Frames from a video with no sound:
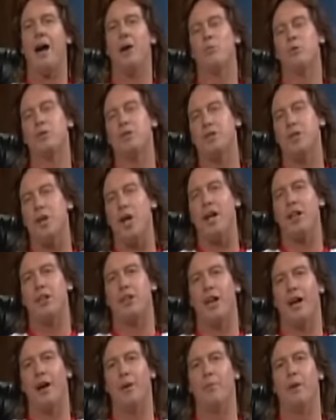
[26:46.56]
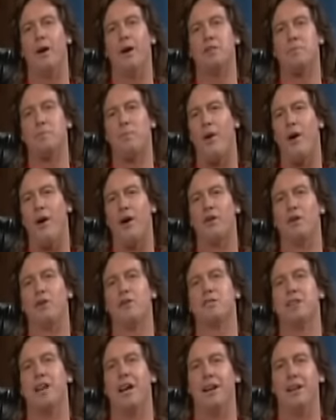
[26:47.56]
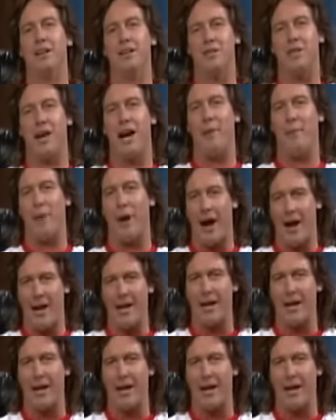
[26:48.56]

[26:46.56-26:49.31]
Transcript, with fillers: would take them as partners anytime. I